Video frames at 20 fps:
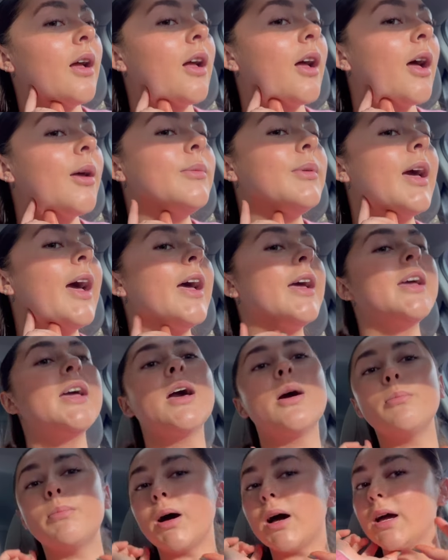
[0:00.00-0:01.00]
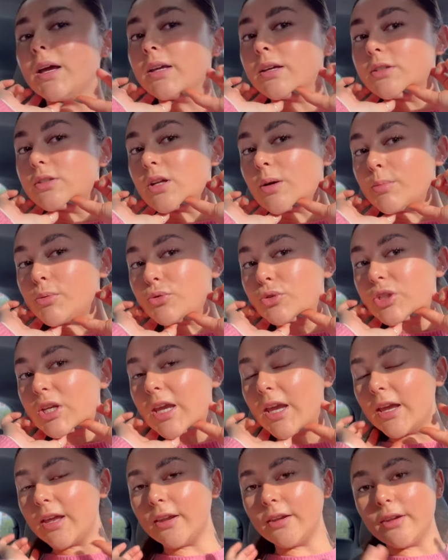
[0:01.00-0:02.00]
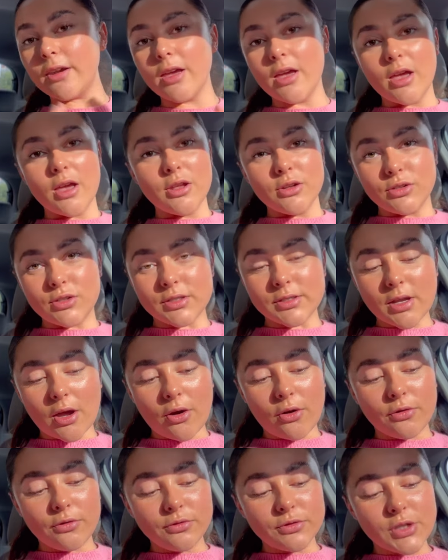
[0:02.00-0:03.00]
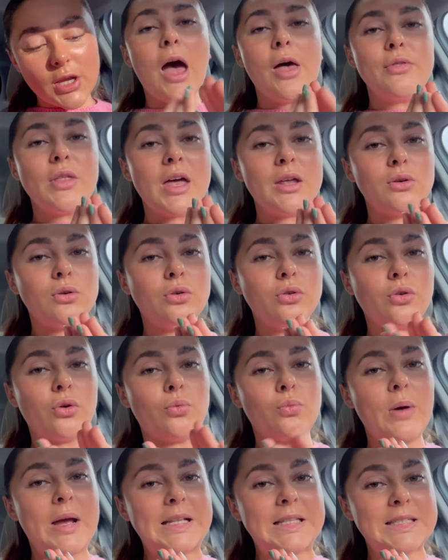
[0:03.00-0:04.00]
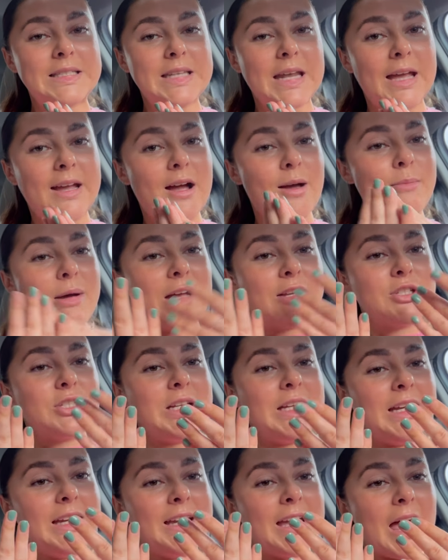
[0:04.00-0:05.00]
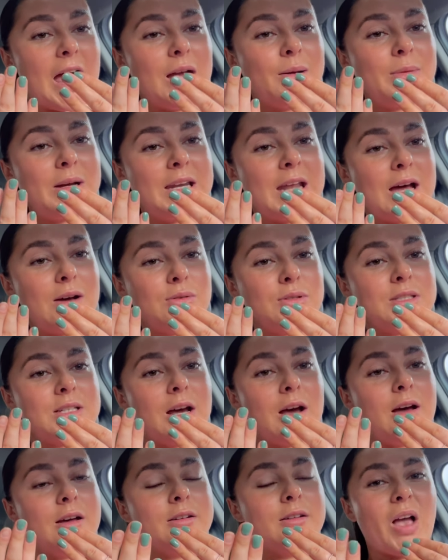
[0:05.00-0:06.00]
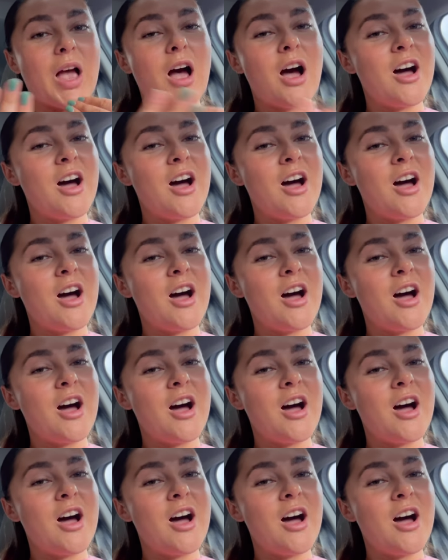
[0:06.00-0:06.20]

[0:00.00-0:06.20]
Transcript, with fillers: I'm getting my double chin dissolved and then on Wednesday I'm actually getting my nails done.